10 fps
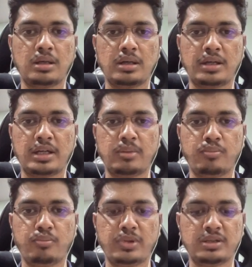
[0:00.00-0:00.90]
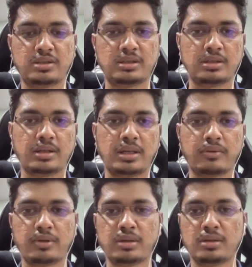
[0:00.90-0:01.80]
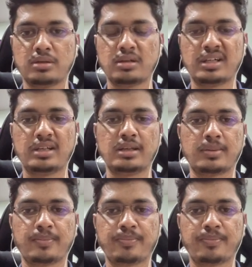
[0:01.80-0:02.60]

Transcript: and paste right away right here.